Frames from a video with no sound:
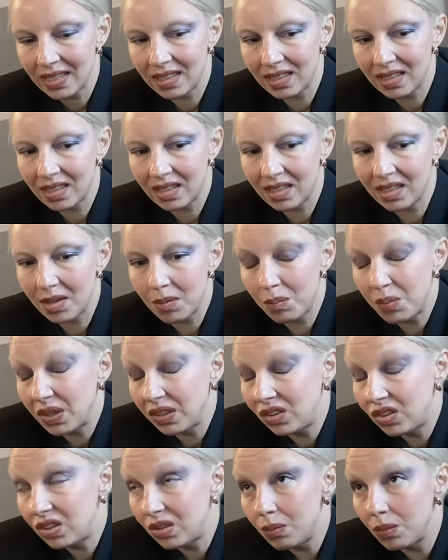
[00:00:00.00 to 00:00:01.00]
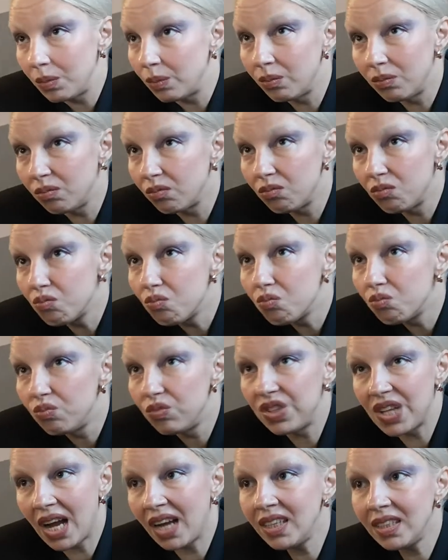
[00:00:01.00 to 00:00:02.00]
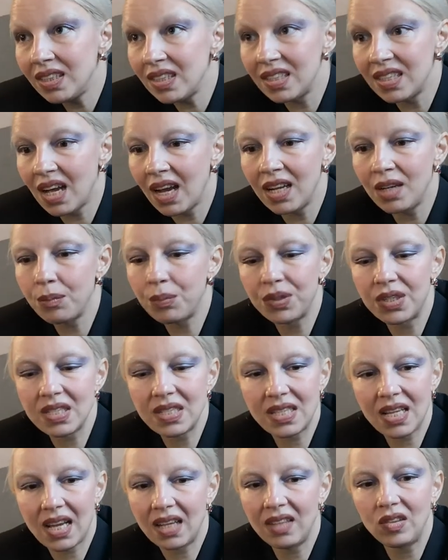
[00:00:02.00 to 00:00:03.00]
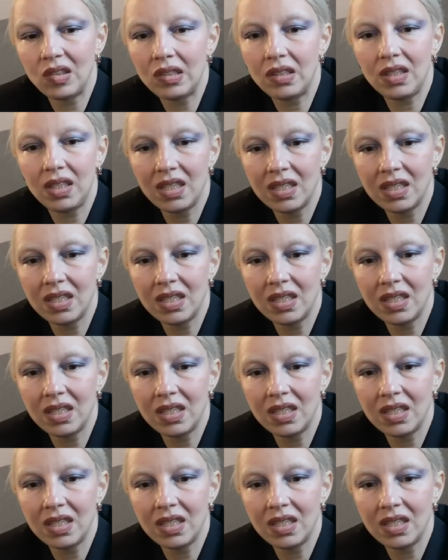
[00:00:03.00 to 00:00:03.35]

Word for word: uh, but 99%